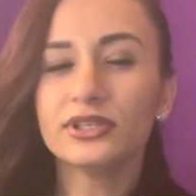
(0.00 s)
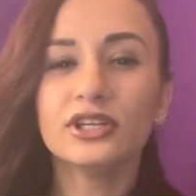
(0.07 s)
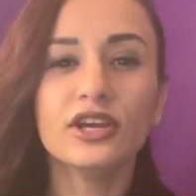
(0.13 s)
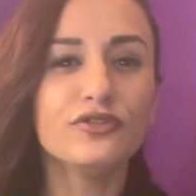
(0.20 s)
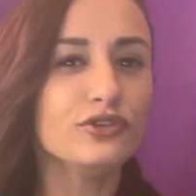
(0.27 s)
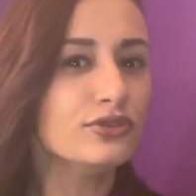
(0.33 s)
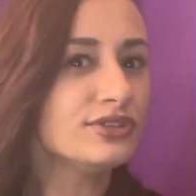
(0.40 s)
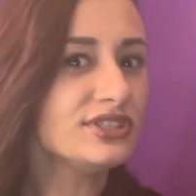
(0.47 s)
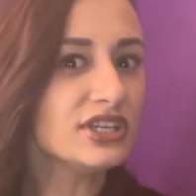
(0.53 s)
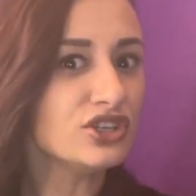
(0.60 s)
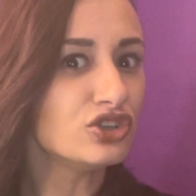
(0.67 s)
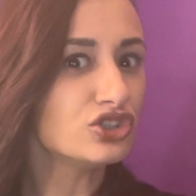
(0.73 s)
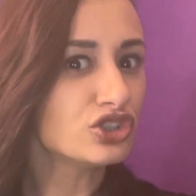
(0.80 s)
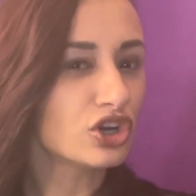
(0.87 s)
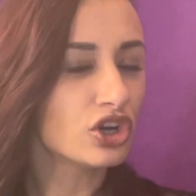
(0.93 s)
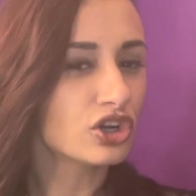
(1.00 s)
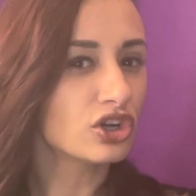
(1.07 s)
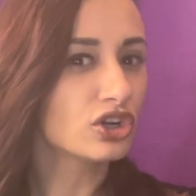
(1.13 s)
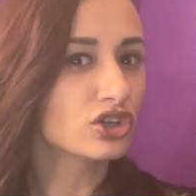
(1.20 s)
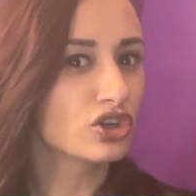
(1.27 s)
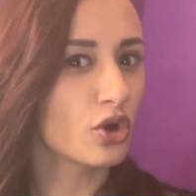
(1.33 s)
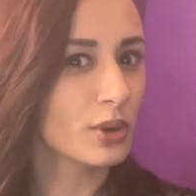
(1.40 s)
If you see your
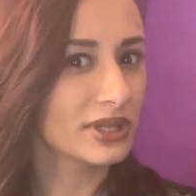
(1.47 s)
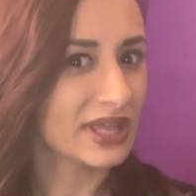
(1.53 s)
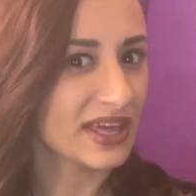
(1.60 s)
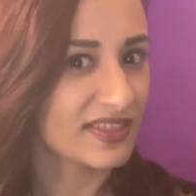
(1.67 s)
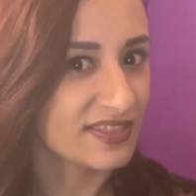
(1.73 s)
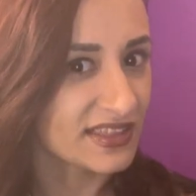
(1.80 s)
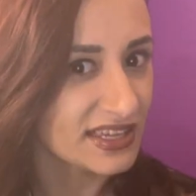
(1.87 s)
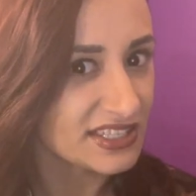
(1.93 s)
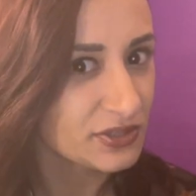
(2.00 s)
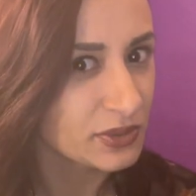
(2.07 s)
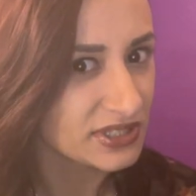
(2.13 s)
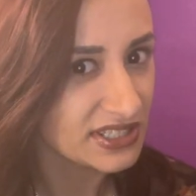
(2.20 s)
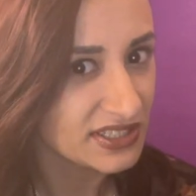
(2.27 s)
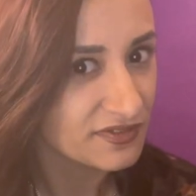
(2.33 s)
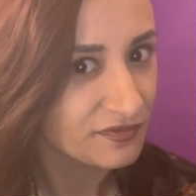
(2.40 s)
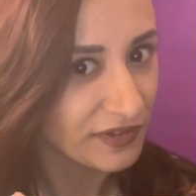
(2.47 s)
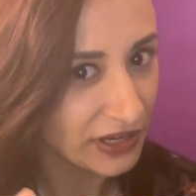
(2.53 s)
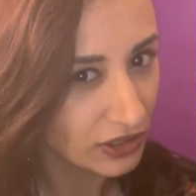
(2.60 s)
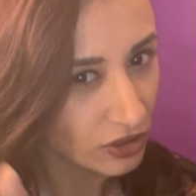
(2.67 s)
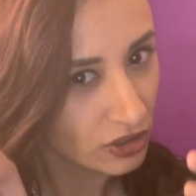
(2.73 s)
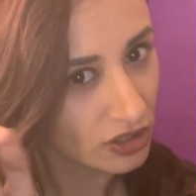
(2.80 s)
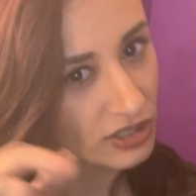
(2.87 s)
turtle going like this with its
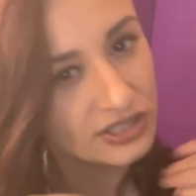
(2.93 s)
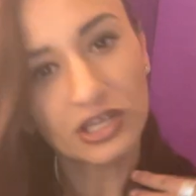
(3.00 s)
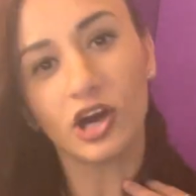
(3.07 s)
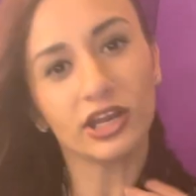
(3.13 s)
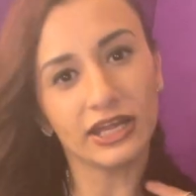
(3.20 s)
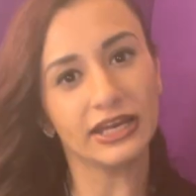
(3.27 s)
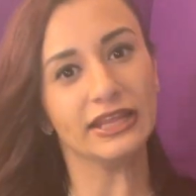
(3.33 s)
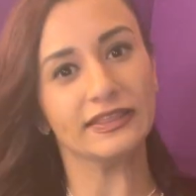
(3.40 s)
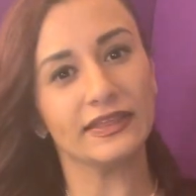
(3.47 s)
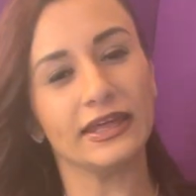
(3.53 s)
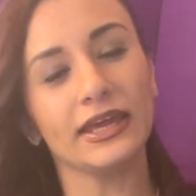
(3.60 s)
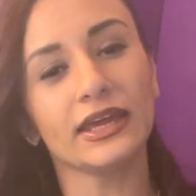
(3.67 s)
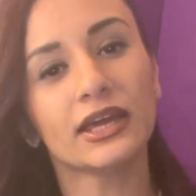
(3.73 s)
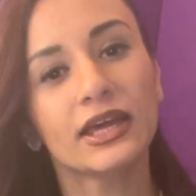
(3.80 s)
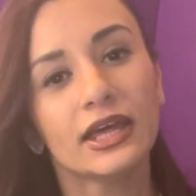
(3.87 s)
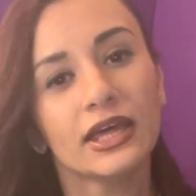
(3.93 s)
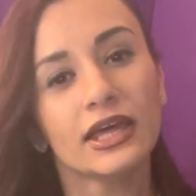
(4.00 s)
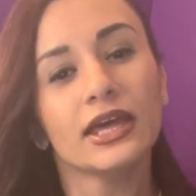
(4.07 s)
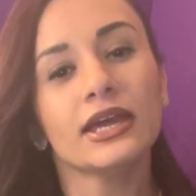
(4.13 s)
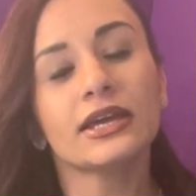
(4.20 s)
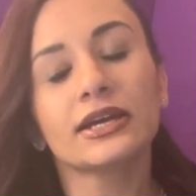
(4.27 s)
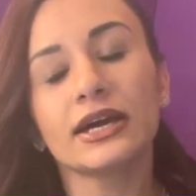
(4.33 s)
fingers on anything,
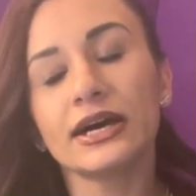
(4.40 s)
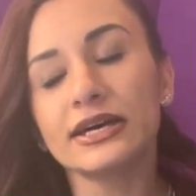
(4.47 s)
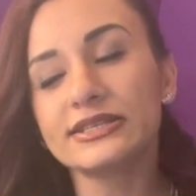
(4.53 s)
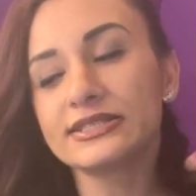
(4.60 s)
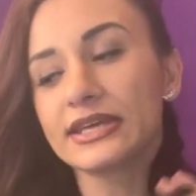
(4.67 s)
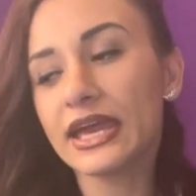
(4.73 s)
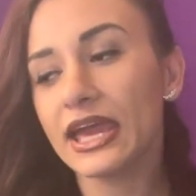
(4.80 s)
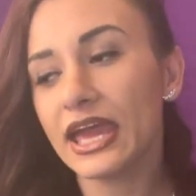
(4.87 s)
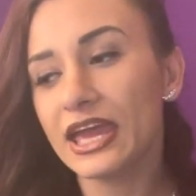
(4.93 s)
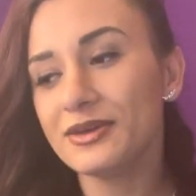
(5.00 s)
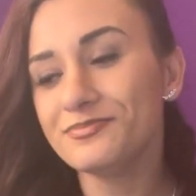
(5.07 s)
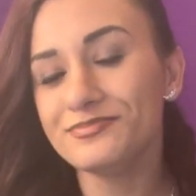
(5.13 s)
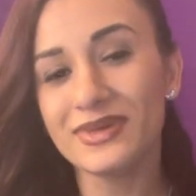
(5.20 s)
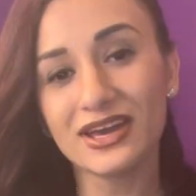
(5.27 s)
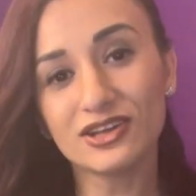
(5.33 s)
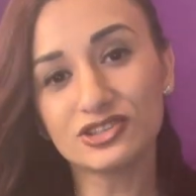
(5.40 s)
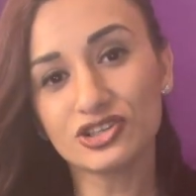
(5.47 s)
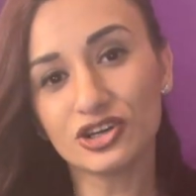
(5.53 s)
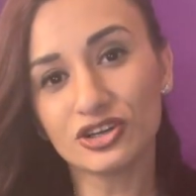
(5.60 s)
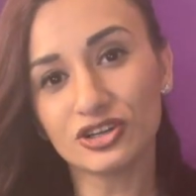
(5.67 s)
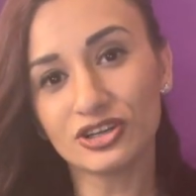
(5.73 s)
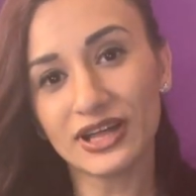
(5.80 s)
because a male
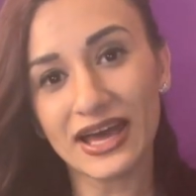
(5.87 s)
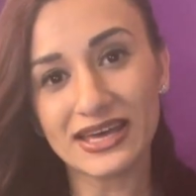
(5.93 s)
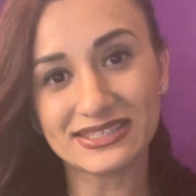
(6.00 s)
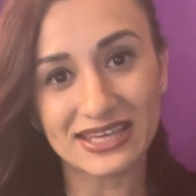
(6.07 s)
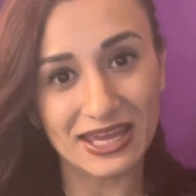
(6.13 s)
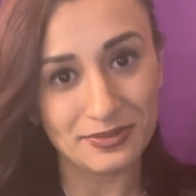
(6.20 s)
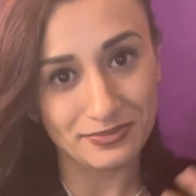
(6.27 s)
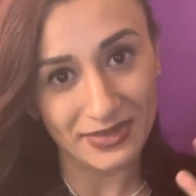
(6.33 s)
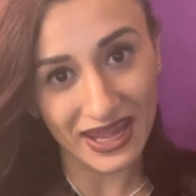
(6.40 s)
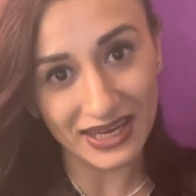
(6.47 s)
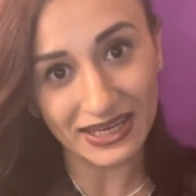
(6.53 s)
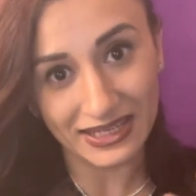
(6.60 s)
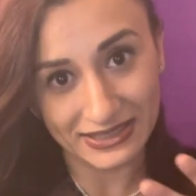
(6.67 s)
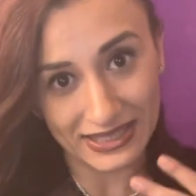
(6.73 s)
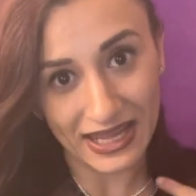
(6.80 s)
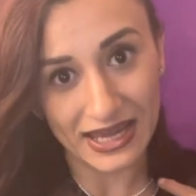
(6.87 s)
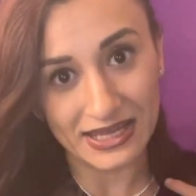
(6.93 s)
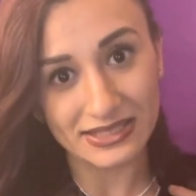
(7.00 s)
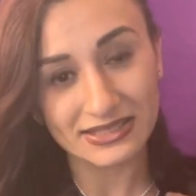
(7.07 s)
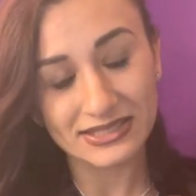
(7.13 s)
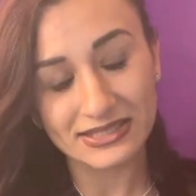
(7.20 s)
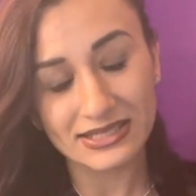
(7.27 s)
turtle has a mating
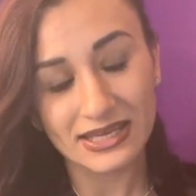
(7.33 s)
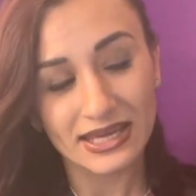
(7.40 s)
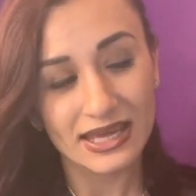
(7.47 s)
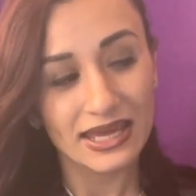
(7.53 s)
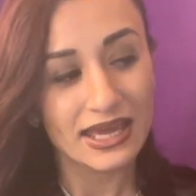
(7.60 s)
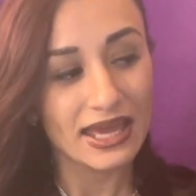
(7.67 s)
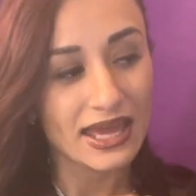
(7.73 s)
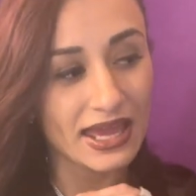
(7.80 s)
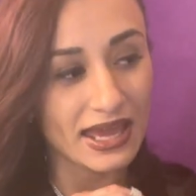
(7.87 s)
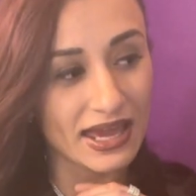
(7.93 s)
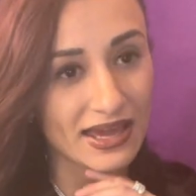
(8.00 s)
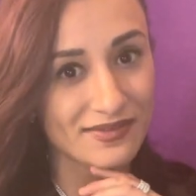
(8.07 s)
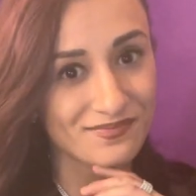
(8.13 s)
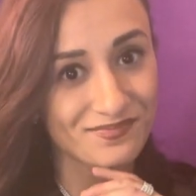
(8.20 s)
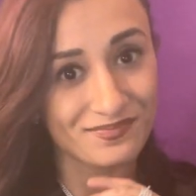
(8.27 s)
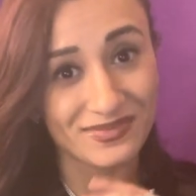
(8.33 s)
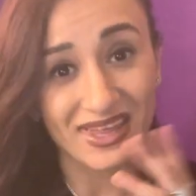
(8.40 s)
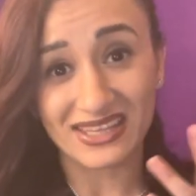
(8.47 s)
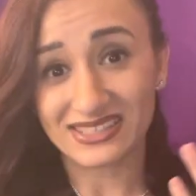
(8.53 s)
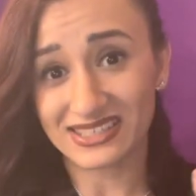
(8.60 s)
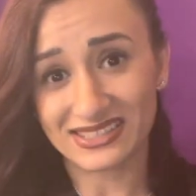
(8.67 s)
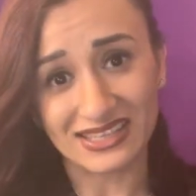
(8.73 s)
dance, and
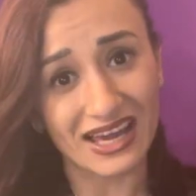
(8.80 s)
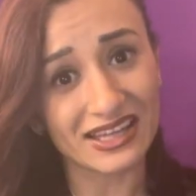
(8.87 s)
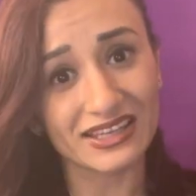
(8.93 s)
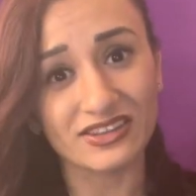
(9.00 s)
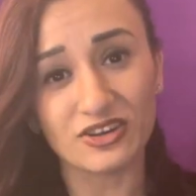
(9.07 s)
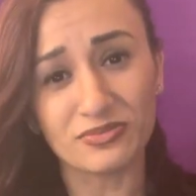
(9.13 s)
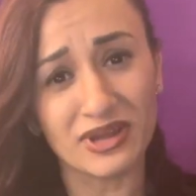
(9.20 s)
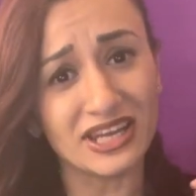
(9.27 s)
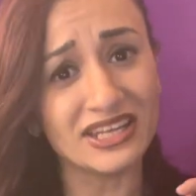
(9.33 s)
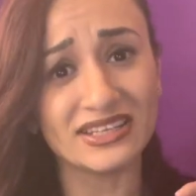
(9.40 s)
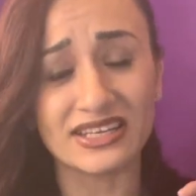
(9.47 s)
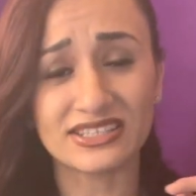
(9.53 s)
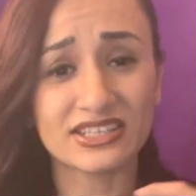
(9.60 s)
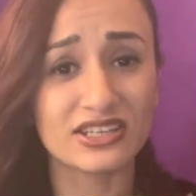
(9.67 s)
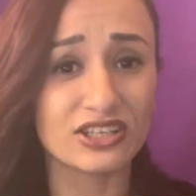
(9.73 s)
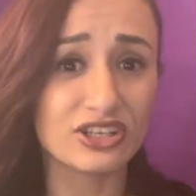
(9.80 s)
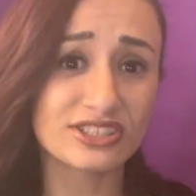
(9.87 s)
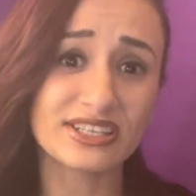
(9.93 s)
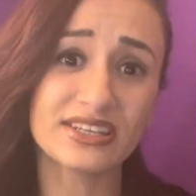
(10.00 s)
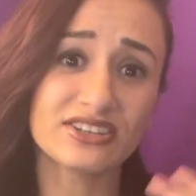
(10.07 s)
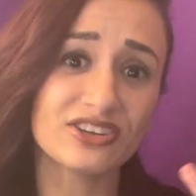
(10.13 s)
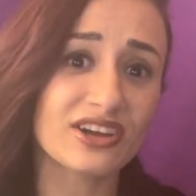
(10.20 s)
that's exactly their mating dance. It looks
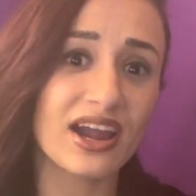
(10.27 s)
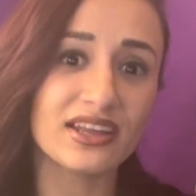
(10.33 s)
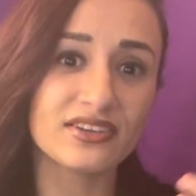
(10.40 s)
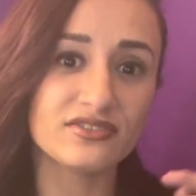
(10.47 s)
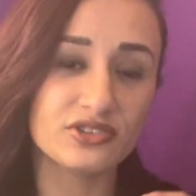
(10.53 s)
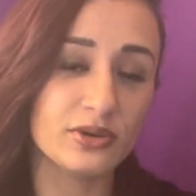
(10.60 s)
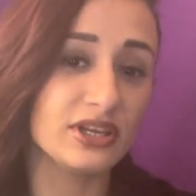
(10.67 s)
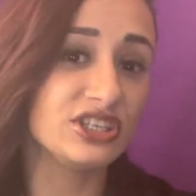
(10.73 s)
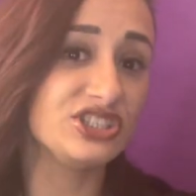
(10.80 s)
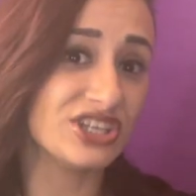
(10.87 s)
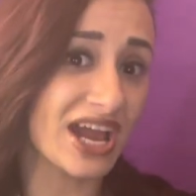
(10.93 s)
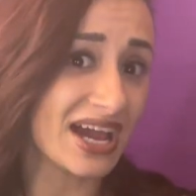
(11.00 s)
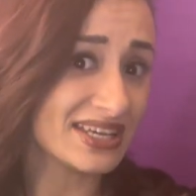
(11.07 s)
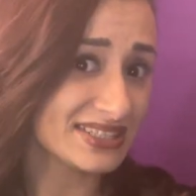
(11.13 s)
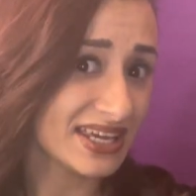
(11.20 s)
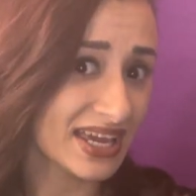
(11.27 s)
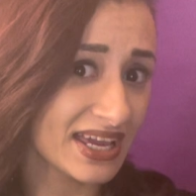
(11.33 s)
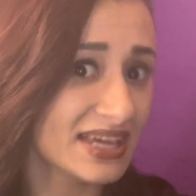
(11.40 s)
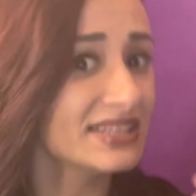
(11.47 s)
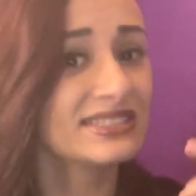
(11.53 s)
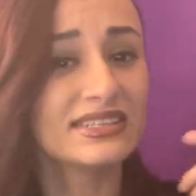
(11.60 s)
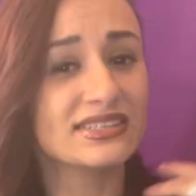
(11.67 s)
like they're kind of doing jazz
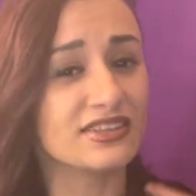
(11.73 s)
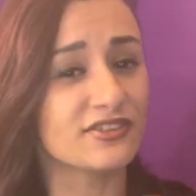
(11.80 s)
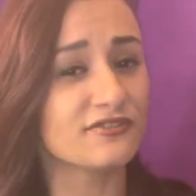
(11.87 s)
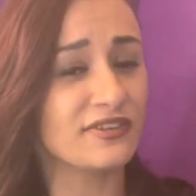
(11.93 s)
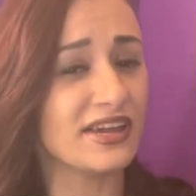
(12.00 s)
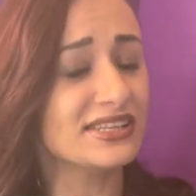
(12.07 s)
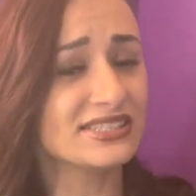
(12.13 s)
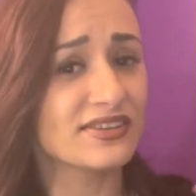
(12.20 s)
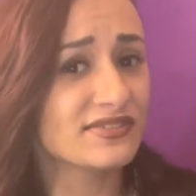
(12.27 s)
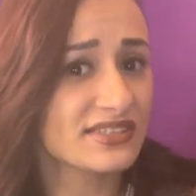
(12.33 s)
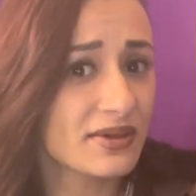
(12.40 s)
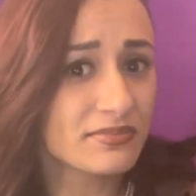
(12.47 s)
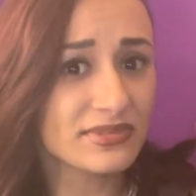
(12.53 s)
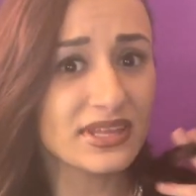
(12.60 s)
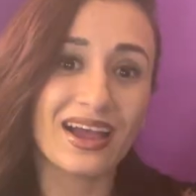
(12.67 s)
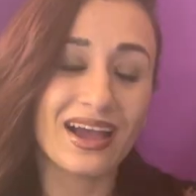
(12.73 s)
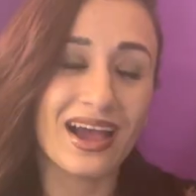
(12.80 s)
hands in the face of something.